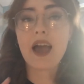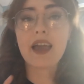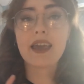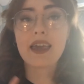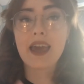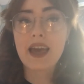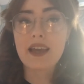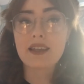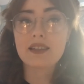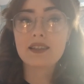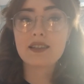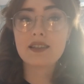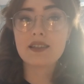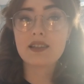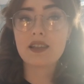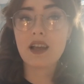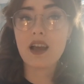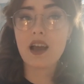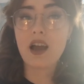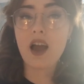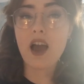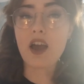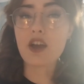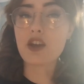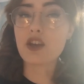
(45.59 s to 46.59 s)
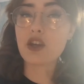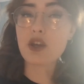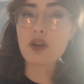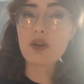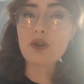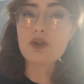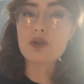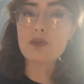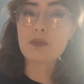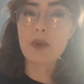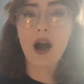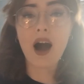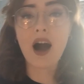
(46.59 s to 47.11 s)
I guess a
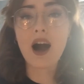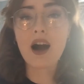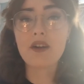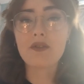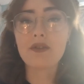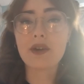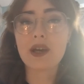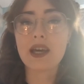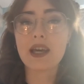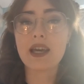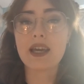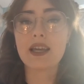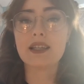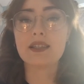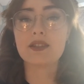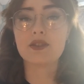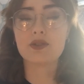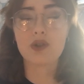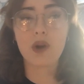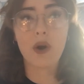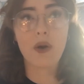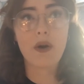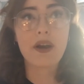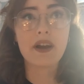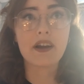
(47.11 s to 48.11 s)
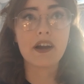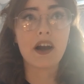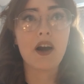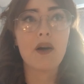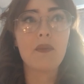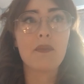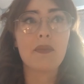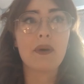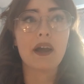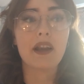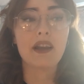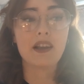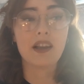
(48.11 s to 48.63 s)
huge part of it is growing
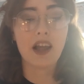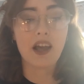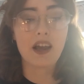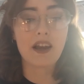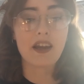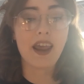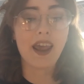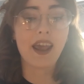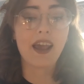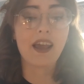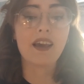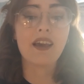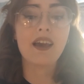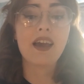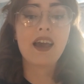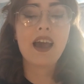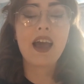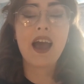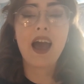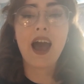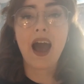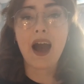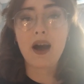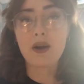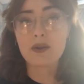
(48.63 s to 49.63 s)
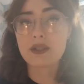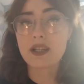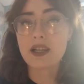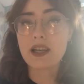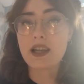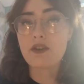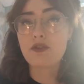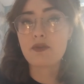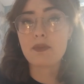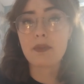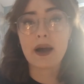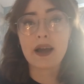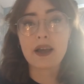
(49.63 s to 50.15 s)
up and learning how to
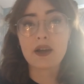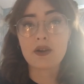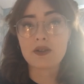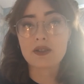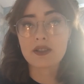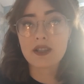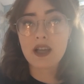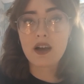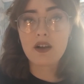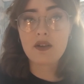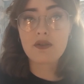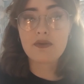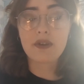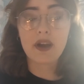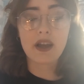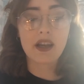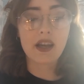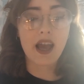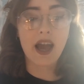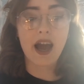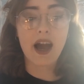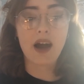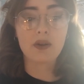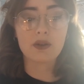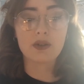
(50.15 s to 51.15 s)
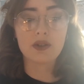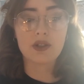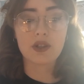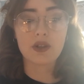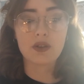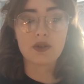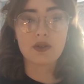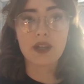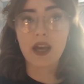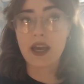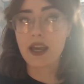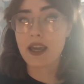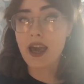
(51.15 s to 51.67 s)
live by yourself and how
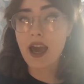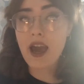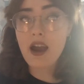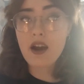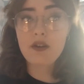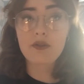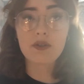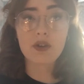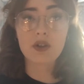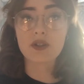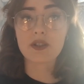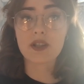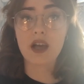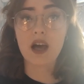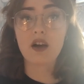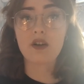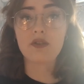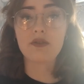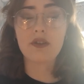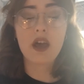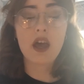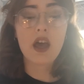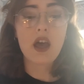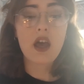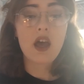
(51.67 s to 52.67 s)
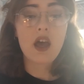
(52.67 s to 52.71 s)
to take care of yourself.